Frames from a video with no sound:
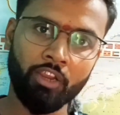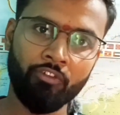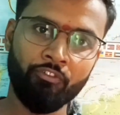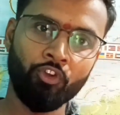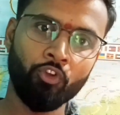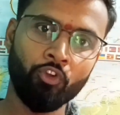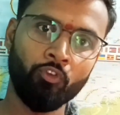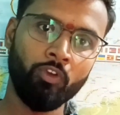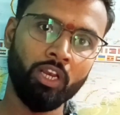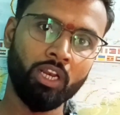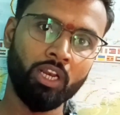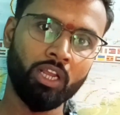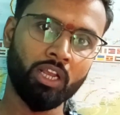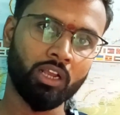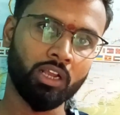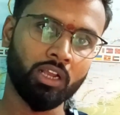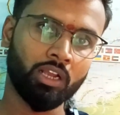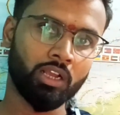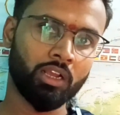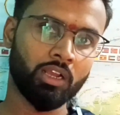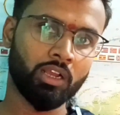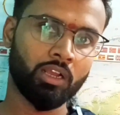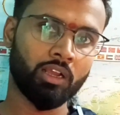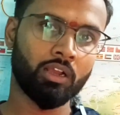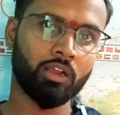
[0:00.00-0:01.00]
If you will
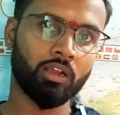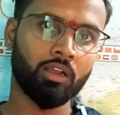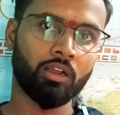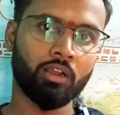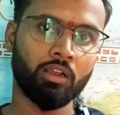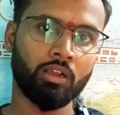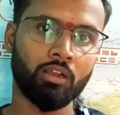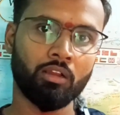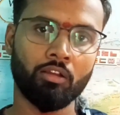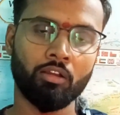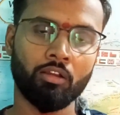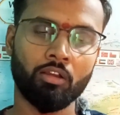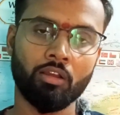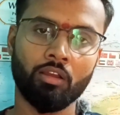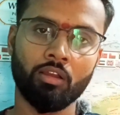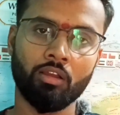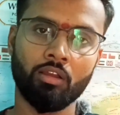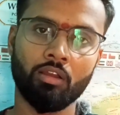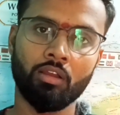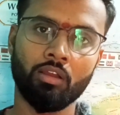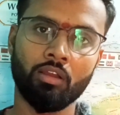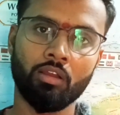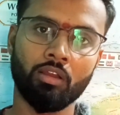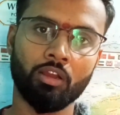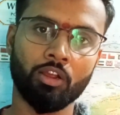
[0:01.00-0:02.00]

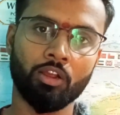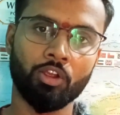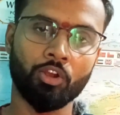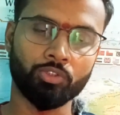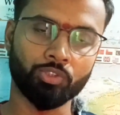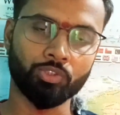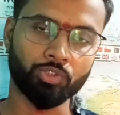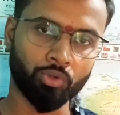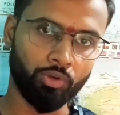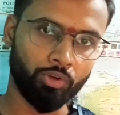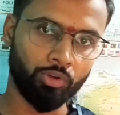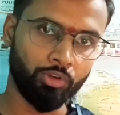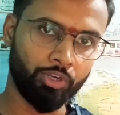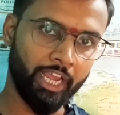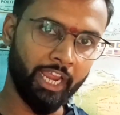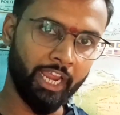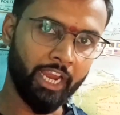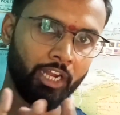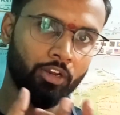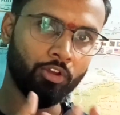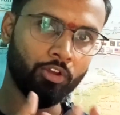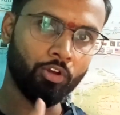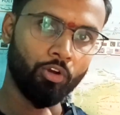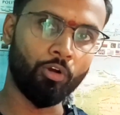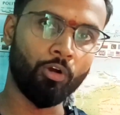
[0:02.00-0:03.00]

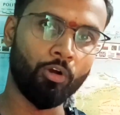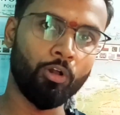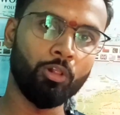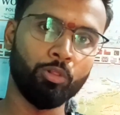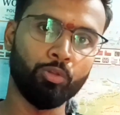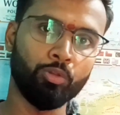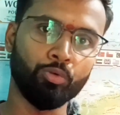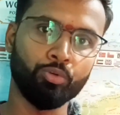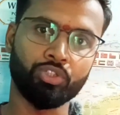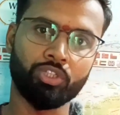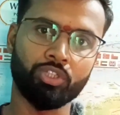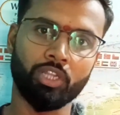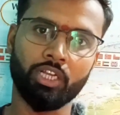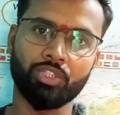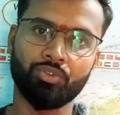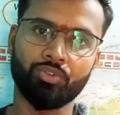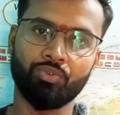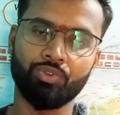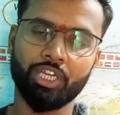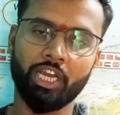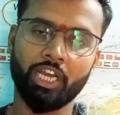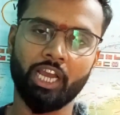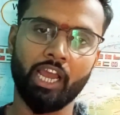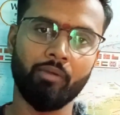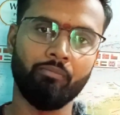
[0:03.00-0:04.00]
consolidate all those
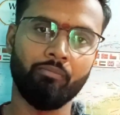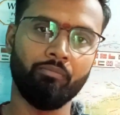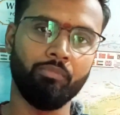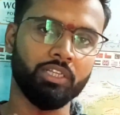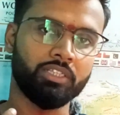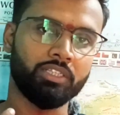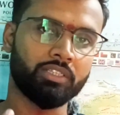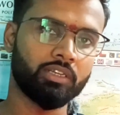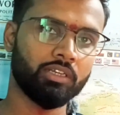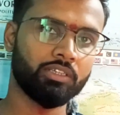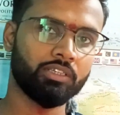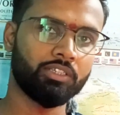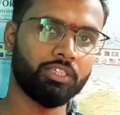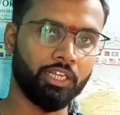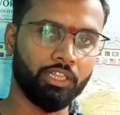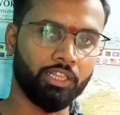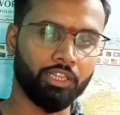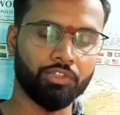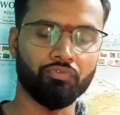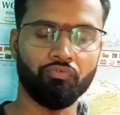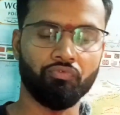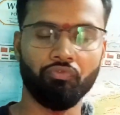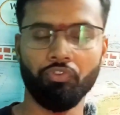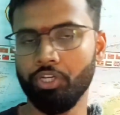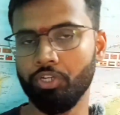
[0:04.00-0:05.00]
things which I have discussed
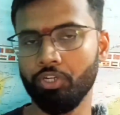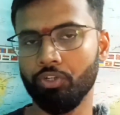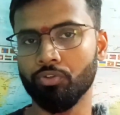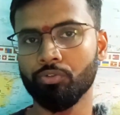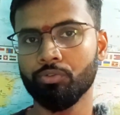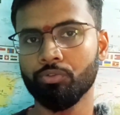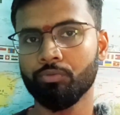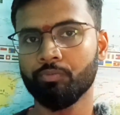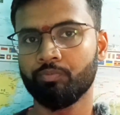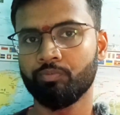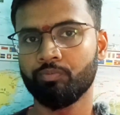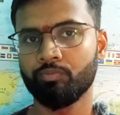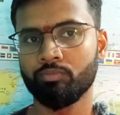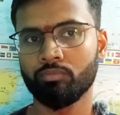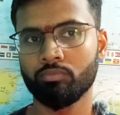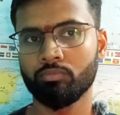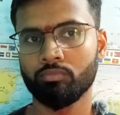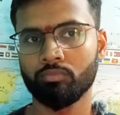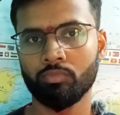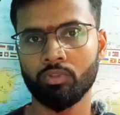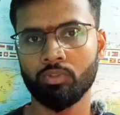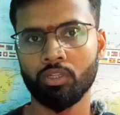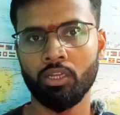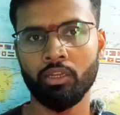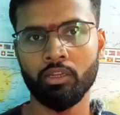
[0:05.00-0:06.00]
in this video,
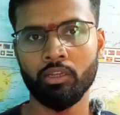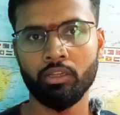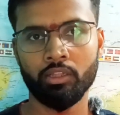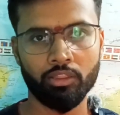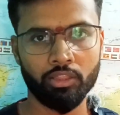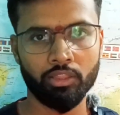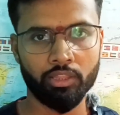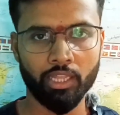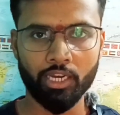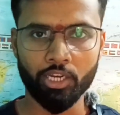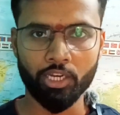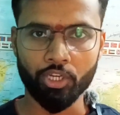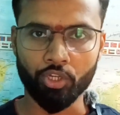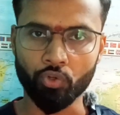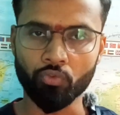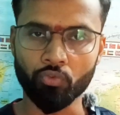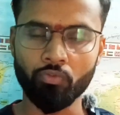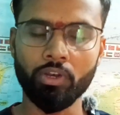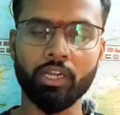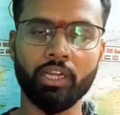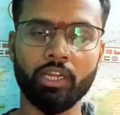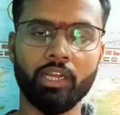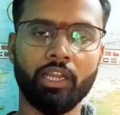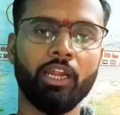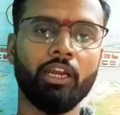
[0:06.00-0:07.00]
then
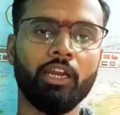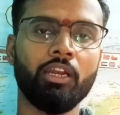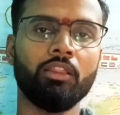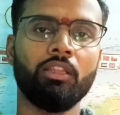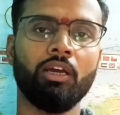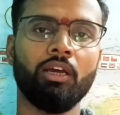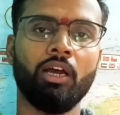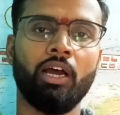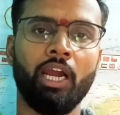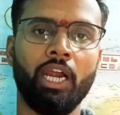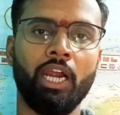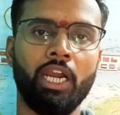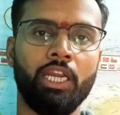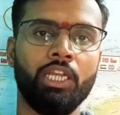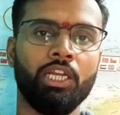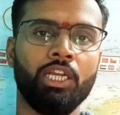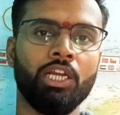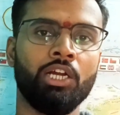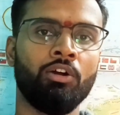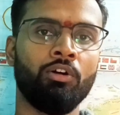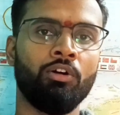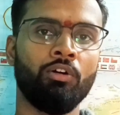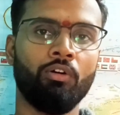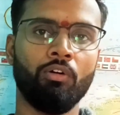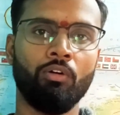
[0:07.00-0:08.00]
you will get the
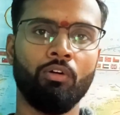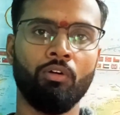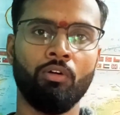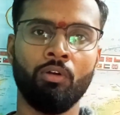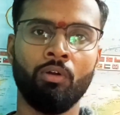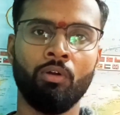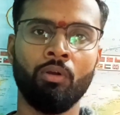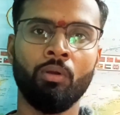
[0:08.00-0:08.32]
idea